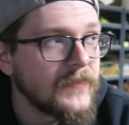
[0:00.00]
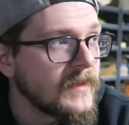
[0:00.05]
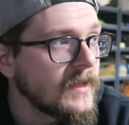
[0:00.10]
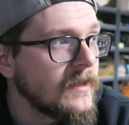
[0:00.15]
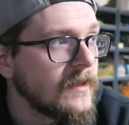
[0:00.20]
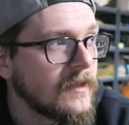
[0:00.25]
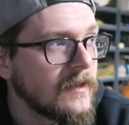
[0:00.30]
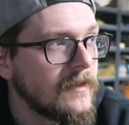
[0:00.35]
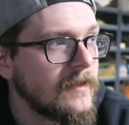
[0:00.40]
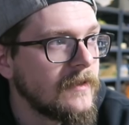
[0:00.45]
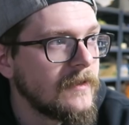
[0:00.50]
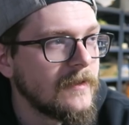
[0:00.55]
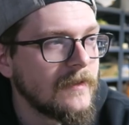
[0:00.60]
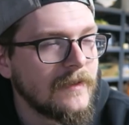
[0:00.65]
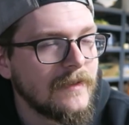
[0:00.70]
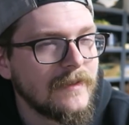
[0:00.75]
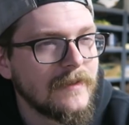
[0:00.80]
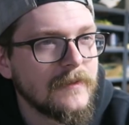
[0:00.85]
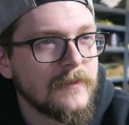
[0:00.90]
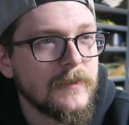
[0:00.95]

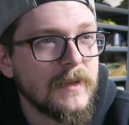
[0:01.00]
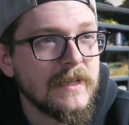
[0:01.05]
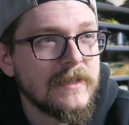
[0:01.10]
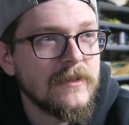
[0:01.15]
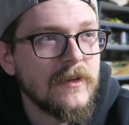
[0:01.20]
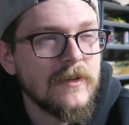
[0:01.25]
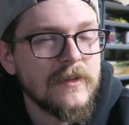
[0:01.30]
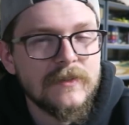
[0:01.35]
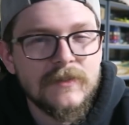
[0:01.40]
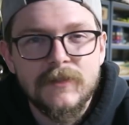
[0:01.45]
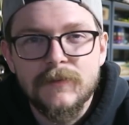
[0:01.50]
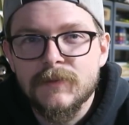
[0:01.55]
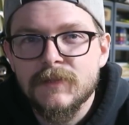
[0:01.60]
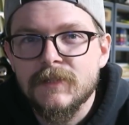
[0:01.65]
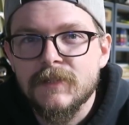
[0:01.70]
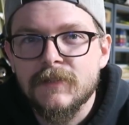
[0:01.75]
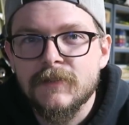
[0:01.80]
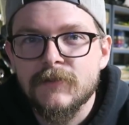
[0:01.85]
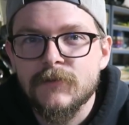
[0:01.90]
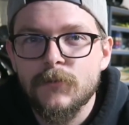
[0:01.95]
My dog's
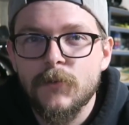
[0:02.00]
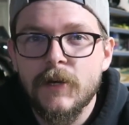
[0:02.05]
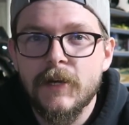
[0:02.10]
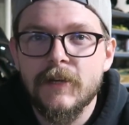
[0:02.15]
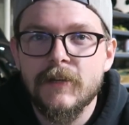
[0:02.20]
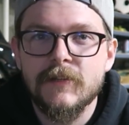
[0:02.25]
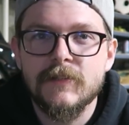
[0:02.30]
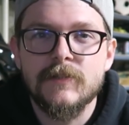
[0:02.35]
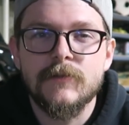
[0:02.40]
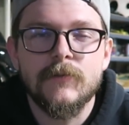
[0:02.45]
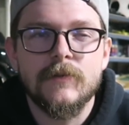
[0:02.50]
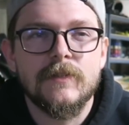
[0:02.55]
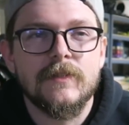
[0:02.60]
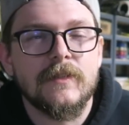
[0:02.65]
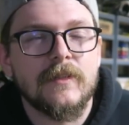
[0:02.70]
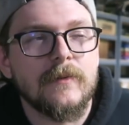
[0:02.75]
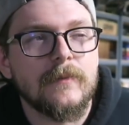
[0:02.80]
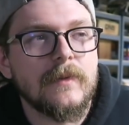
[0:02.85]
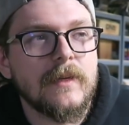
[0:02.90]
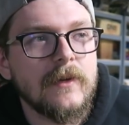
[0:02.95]
upstairs whining because he wants to
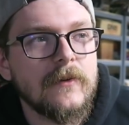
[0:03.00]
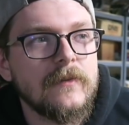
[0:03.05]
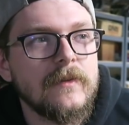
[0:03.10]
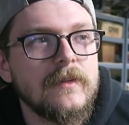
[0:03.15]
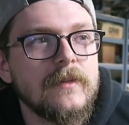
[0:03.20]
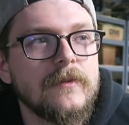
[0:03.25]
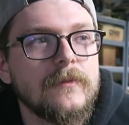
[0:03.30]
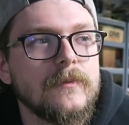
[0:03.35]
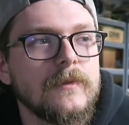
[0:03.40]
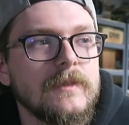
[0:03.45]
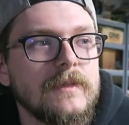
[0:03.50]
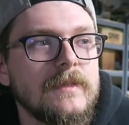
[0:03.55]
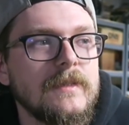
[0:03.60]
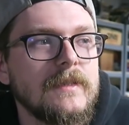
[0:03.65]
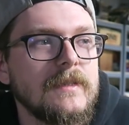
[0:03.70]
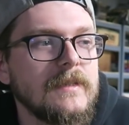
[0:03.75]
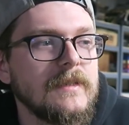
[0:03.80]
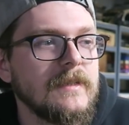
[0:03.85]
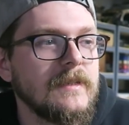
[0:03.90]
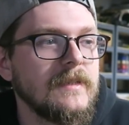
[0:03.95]
come down here, but
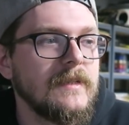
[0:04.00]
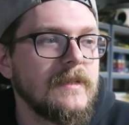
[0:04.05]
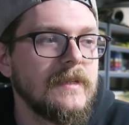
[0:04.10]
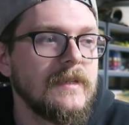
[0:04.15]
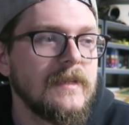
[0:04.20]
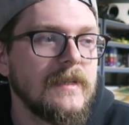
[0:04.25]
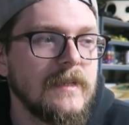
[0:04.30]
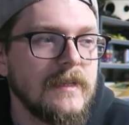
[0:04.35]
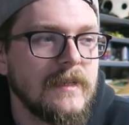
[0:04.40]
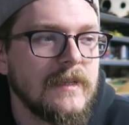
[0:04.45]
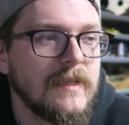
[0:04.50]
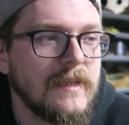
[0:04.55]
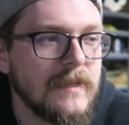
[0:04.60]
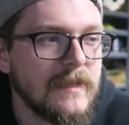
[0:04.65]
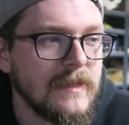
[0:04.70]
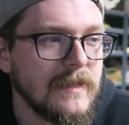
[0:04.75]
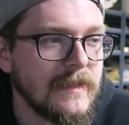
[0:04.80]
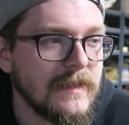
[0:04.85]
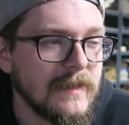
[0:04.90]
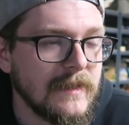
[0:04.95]

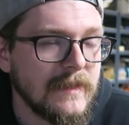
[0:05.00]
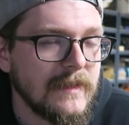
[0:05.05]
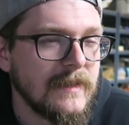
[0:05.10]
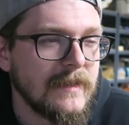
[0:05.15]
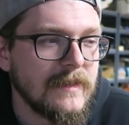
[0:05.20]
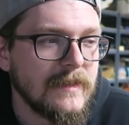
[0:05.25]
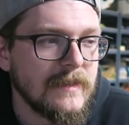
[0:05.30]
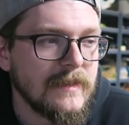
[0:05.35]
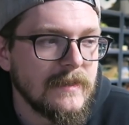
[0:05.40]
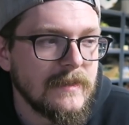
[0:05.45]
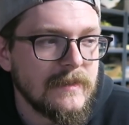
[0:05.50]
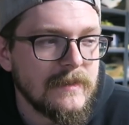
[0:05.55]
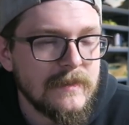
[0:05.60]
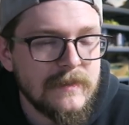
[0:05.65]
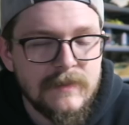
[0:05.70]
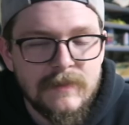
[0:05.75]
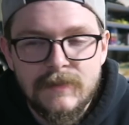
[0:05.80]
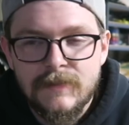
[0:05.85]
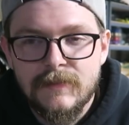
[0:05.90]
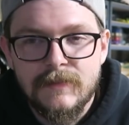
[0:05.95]
I
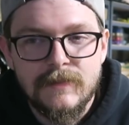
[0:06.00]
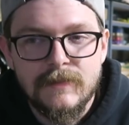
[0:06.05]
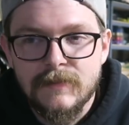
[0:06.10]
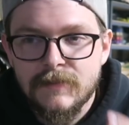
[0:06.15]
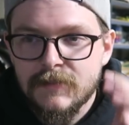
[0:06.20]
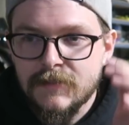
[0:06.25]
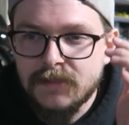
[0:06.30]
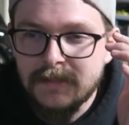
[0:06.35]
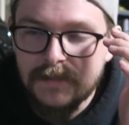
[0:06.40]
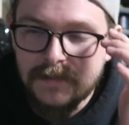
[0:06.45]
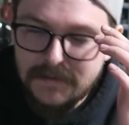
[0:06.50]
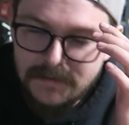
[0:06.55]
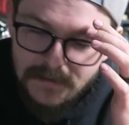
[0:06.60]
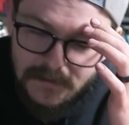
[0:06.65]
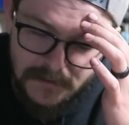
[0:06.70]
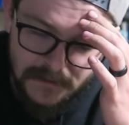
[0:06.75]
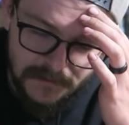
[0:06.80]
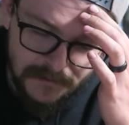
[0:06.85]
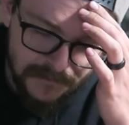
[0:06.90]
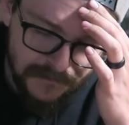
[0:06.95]
don't
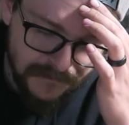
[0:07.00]
know.